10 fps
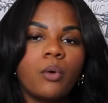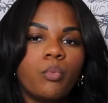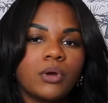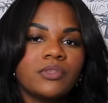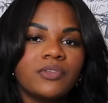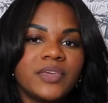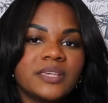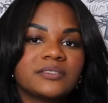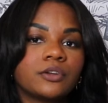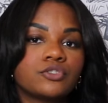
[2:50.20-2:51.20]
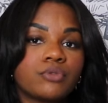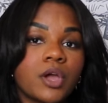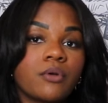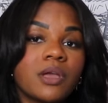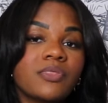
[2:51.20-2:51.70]
What are the things that are
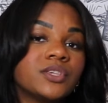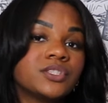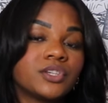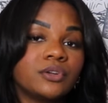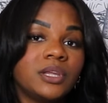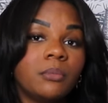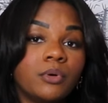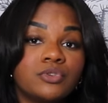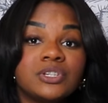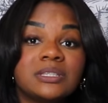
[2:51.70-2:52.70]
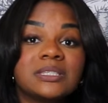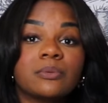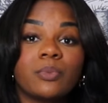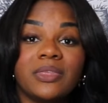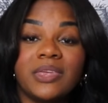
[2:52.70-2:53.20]
triggering these certain emotions
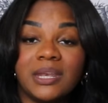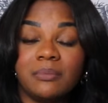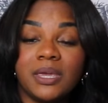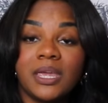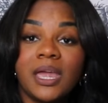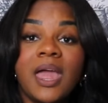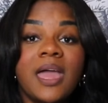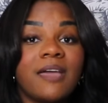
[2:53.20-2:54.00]
within me?